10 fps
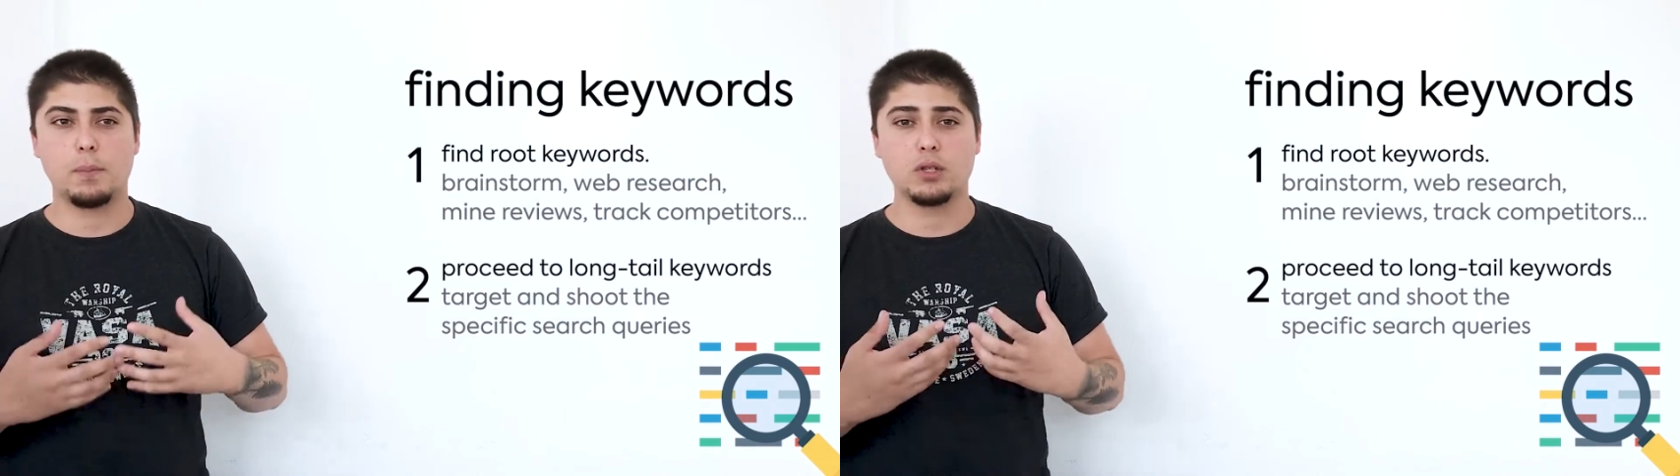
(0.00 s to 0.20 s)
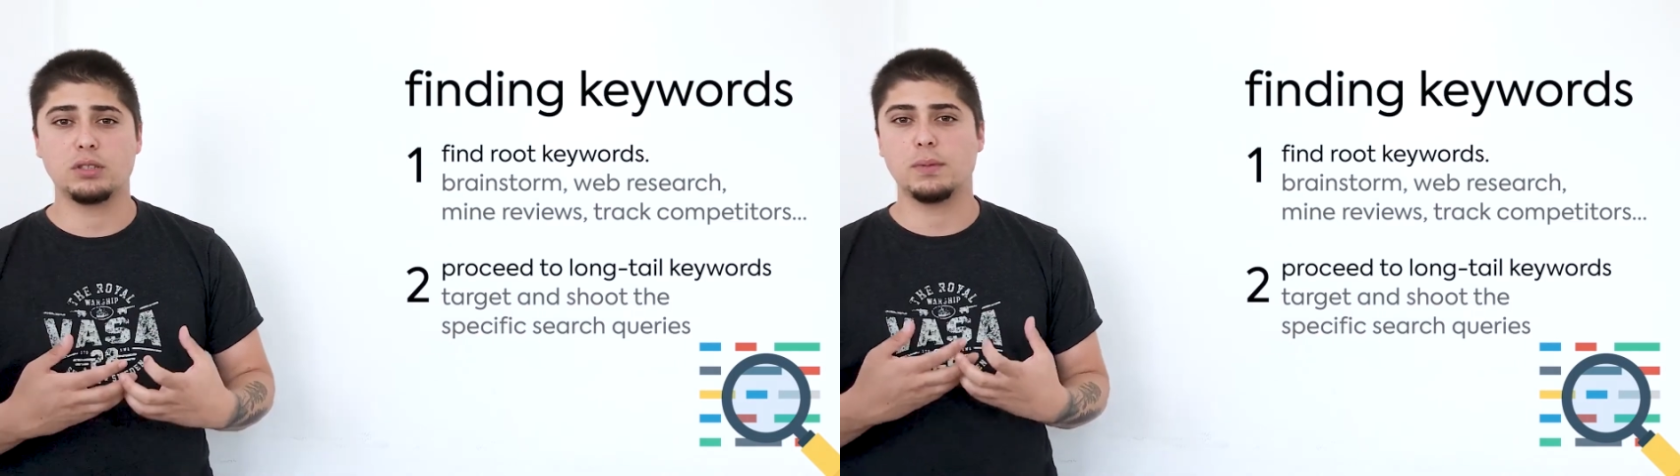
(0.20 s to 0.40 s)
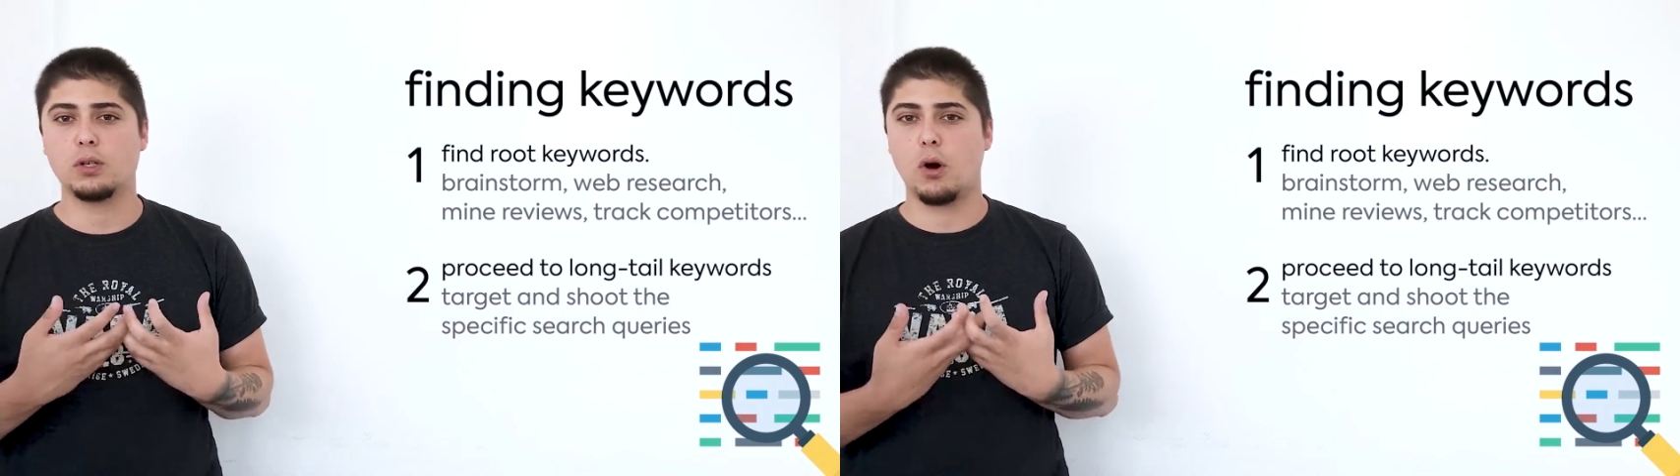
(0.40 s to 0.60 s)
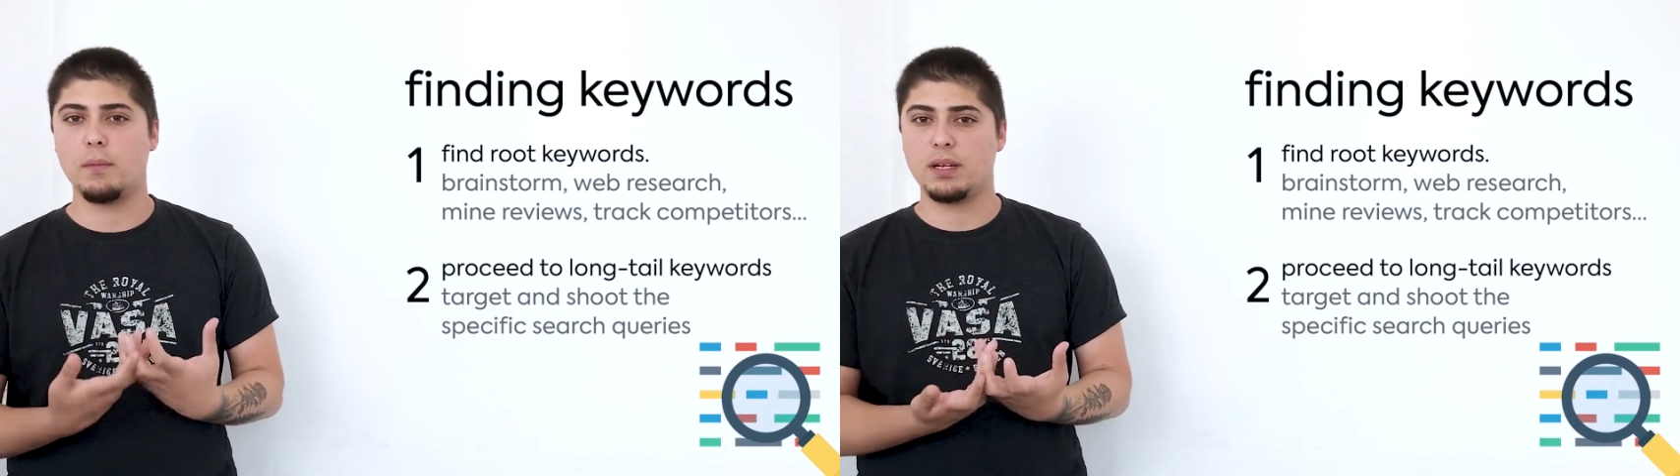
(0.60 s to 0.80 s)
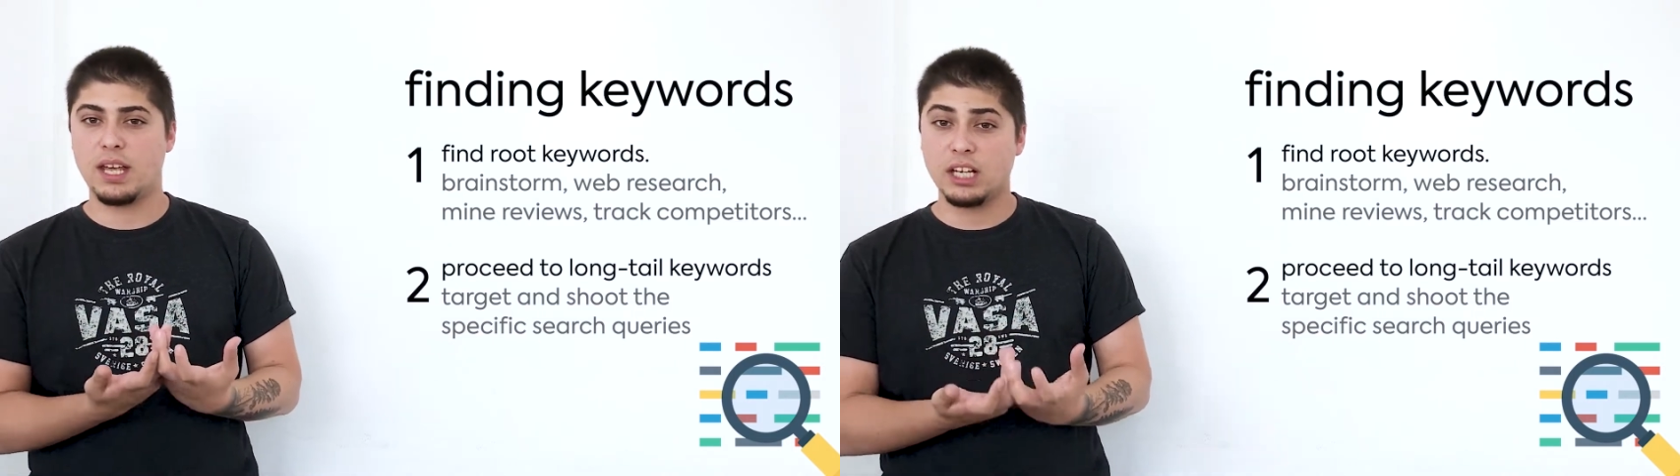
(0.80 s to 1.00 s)
possible
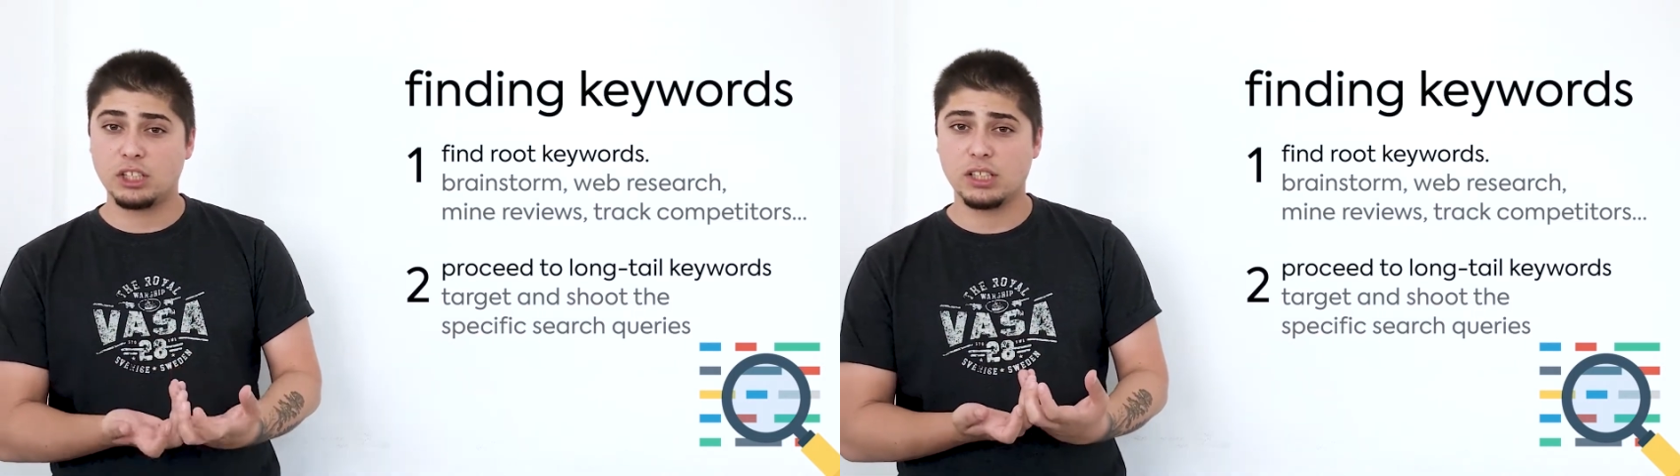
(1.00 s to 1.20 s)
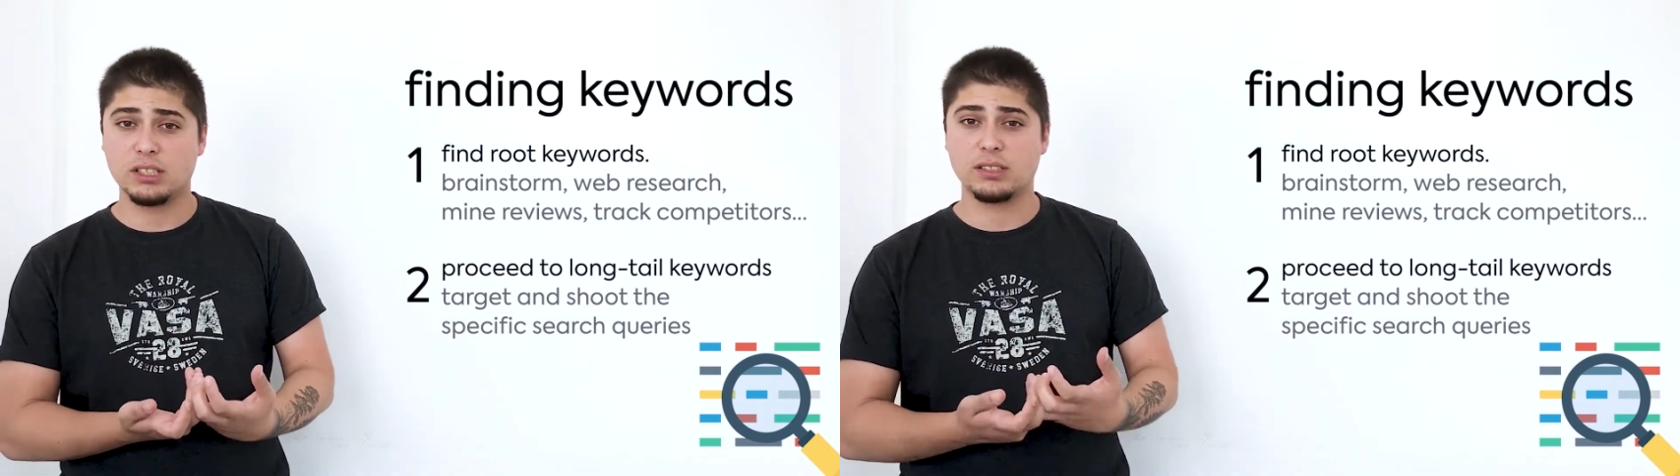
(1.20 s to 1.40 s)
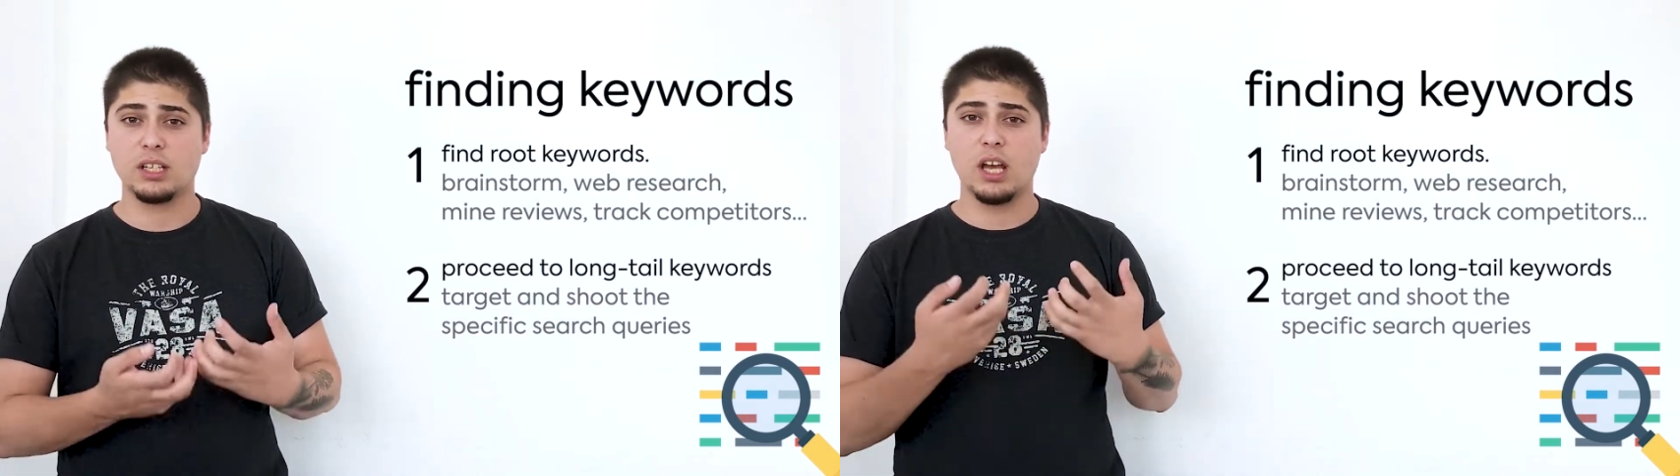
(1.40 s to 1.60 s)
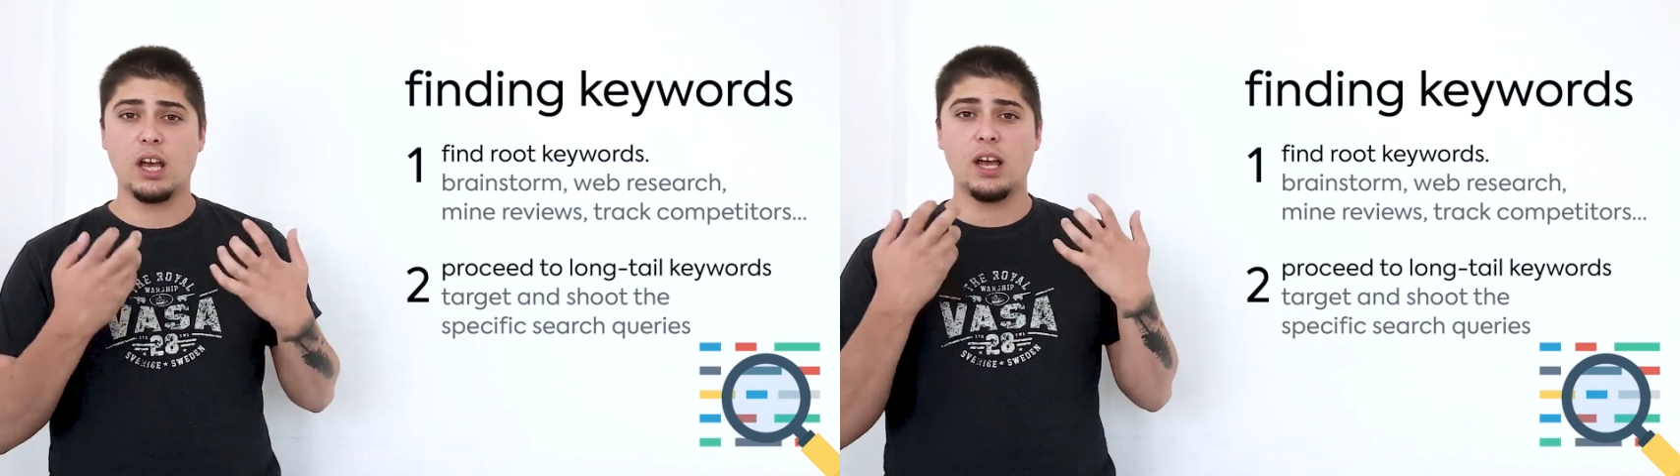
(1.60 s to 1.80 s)
combinations